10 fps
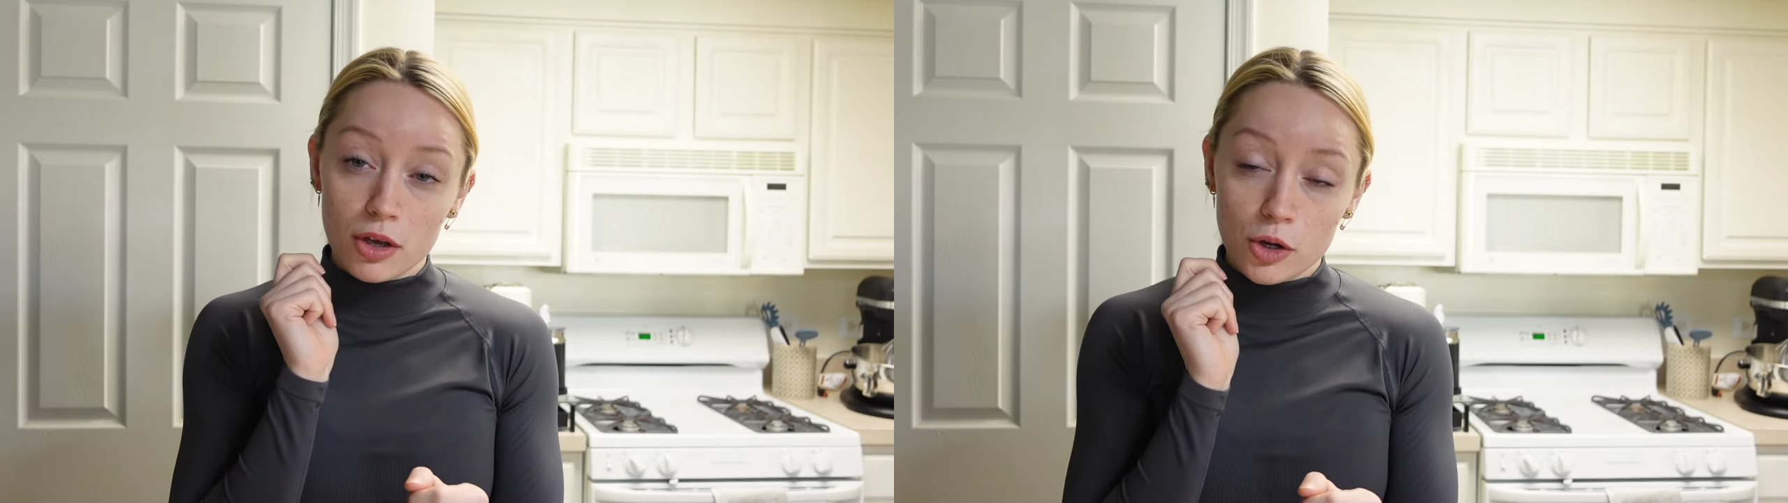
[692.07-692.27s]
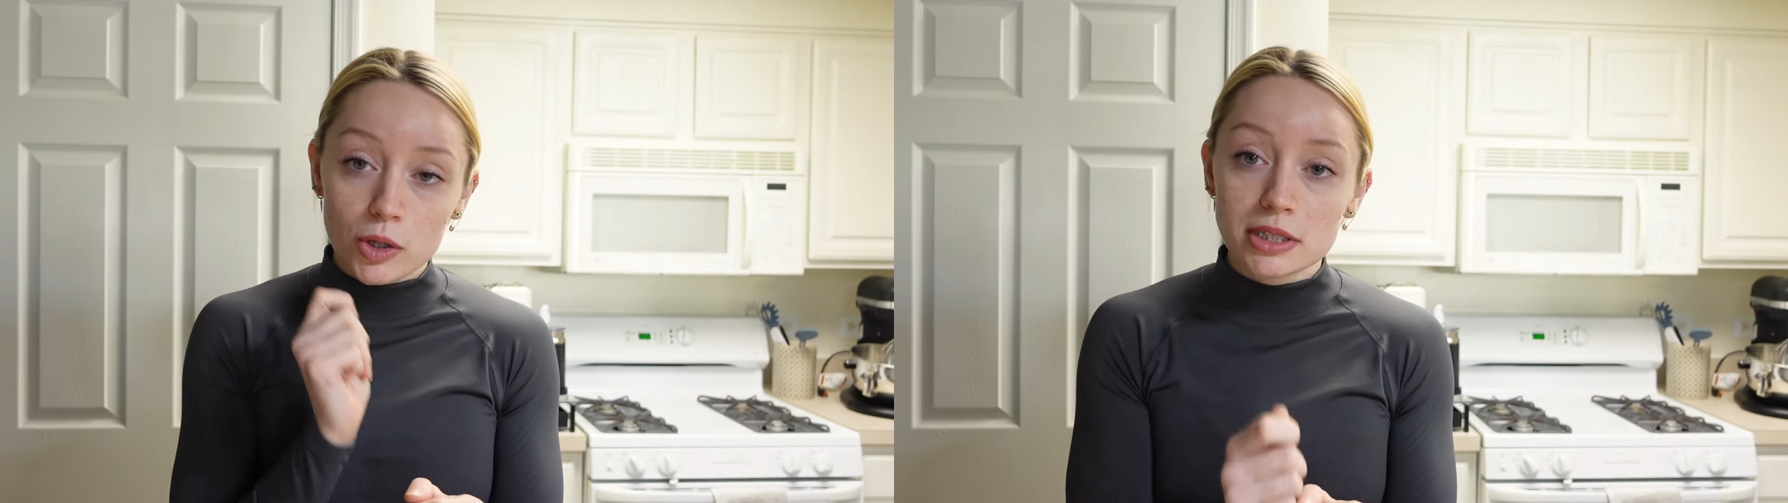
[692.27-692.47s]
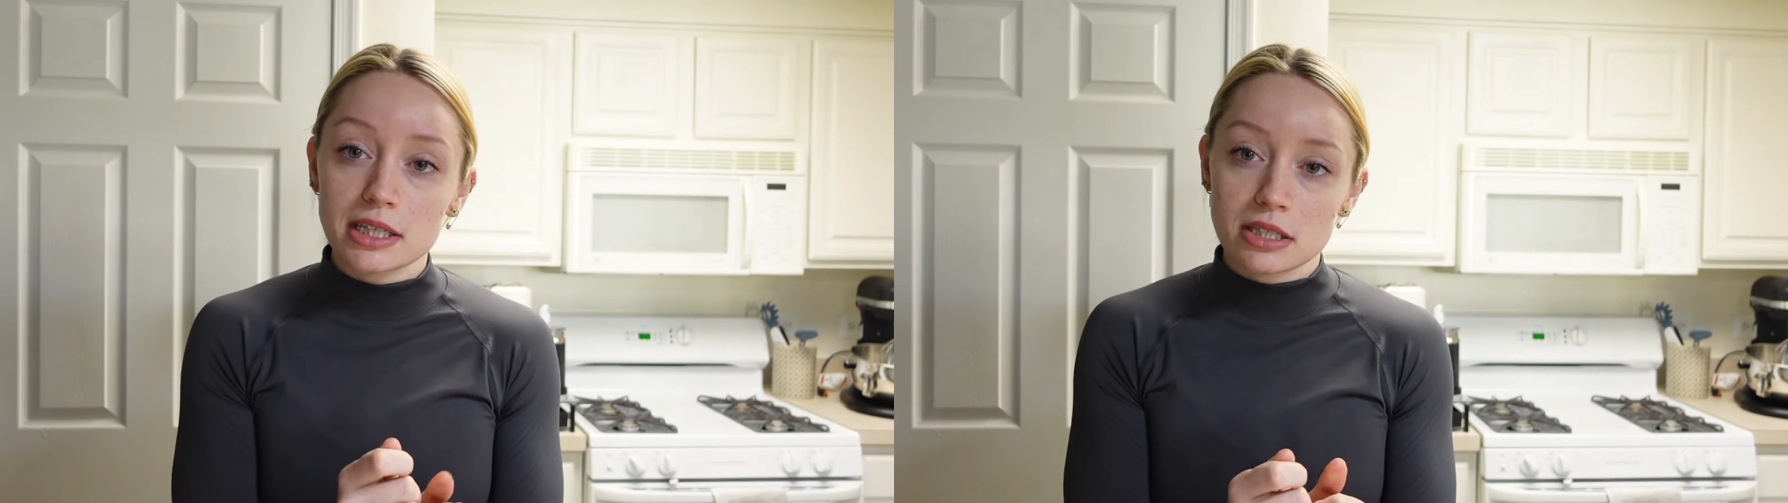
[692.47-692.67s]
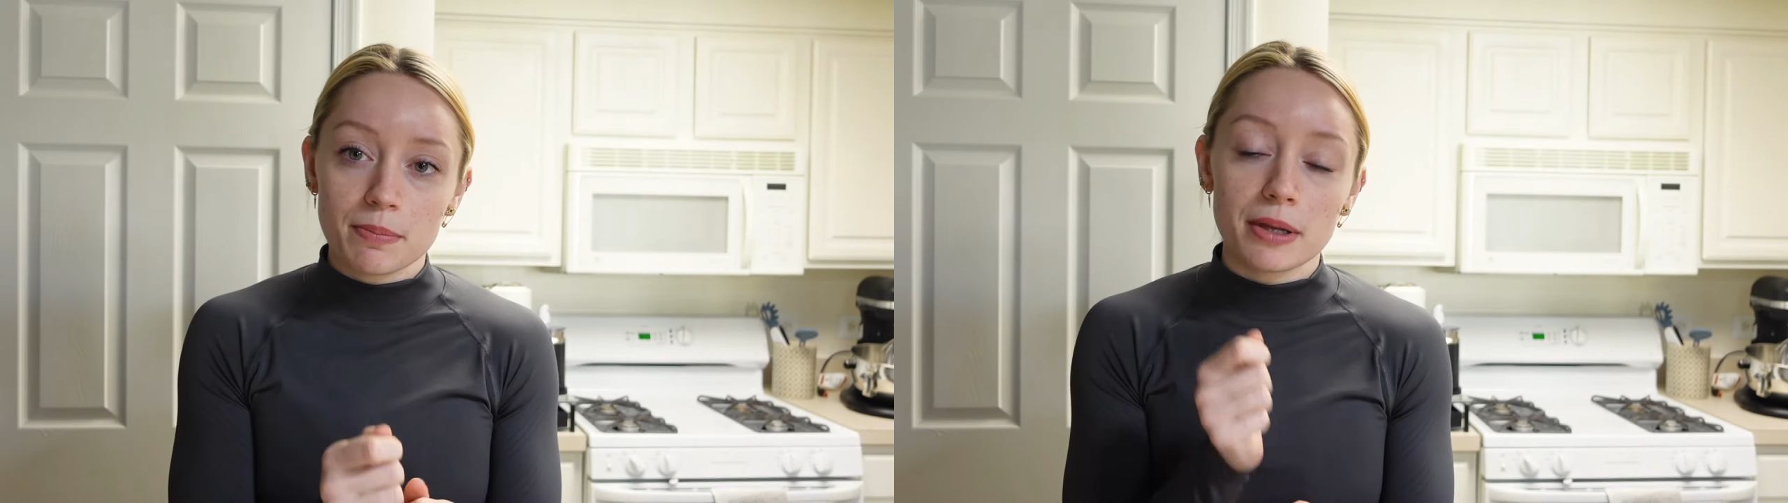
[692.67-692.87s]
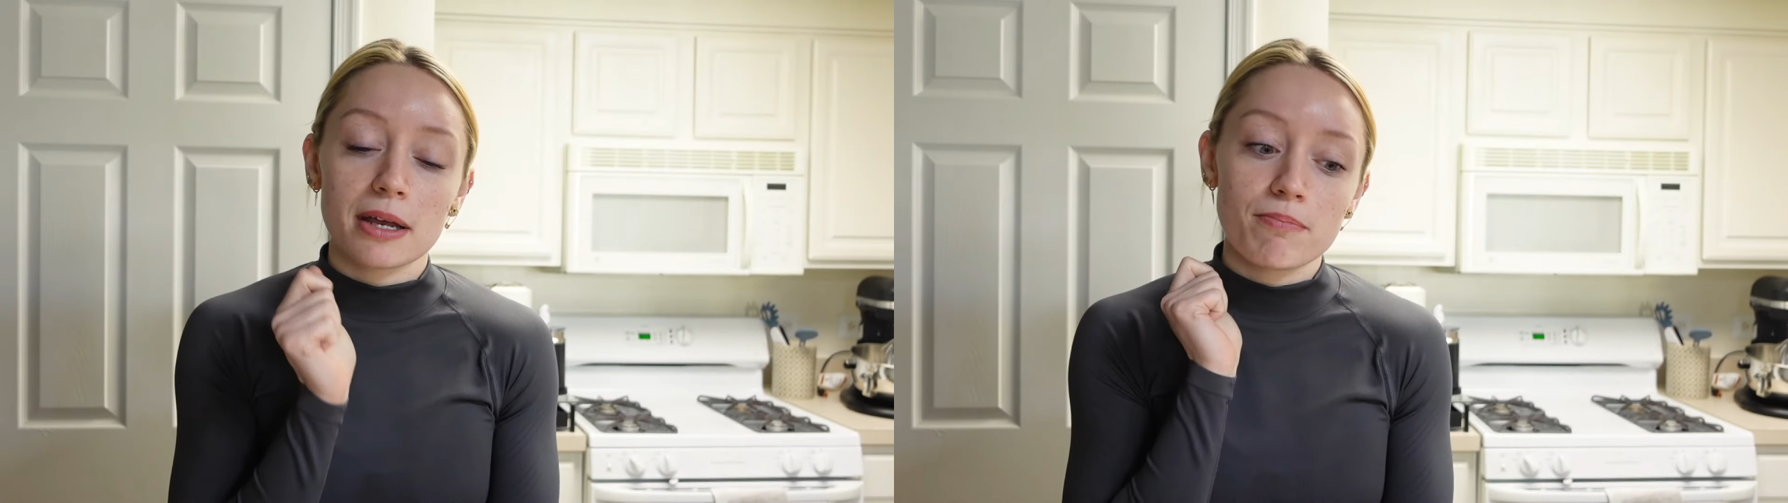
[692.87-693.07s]
good
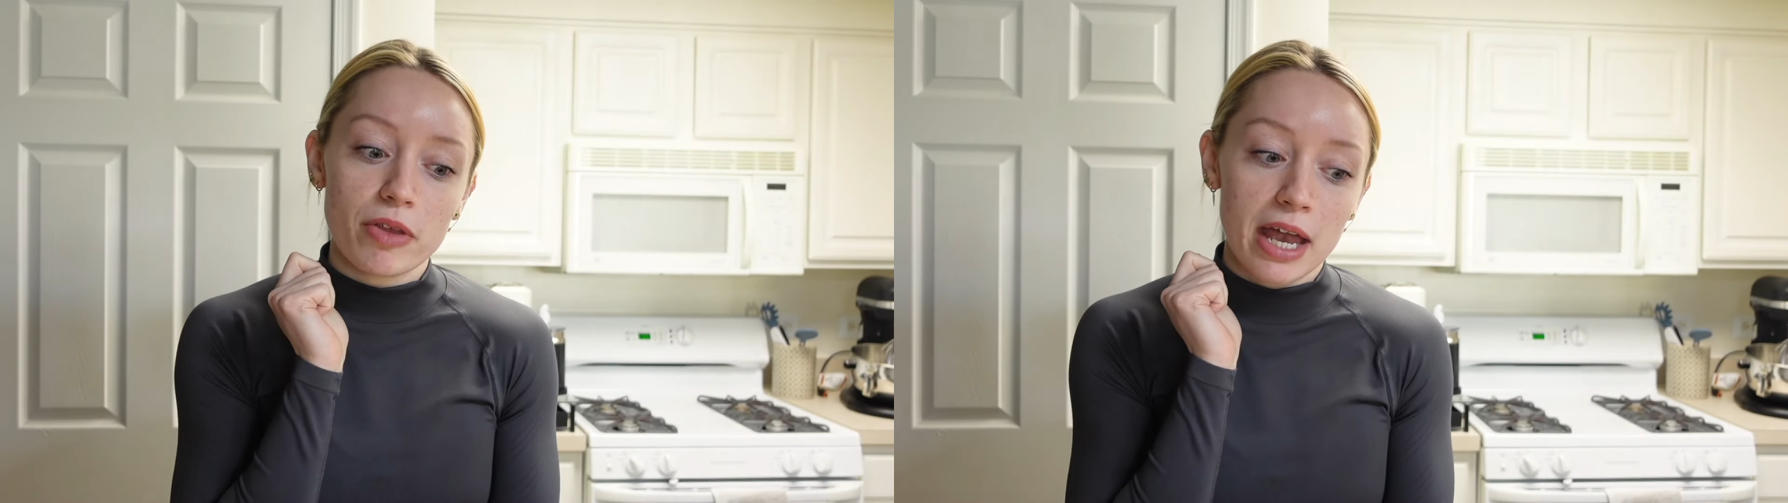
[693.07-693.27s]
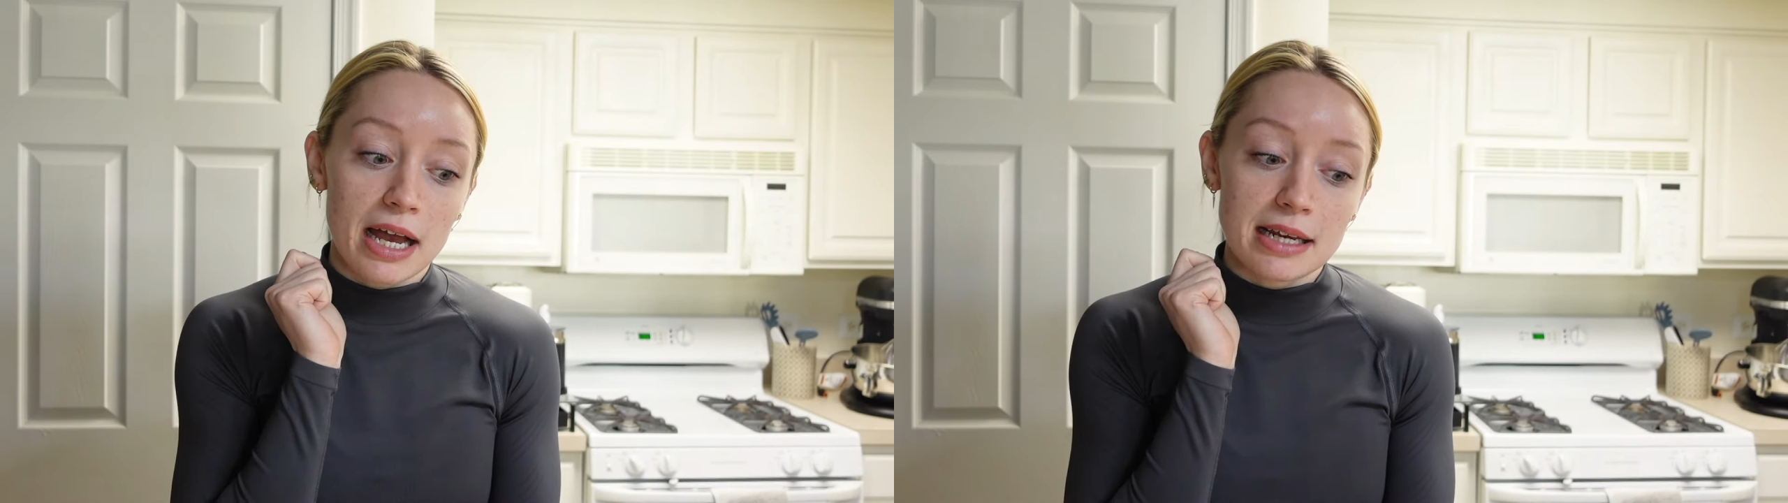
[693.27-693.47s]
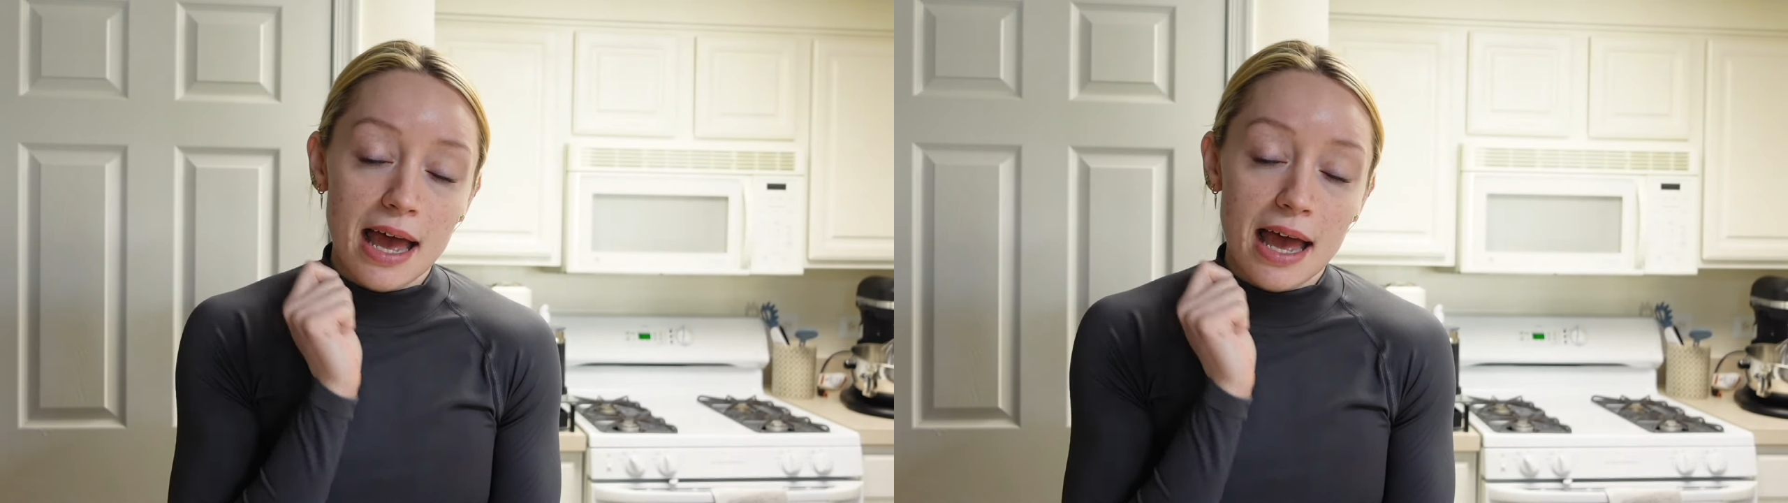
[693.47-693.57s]
discipline and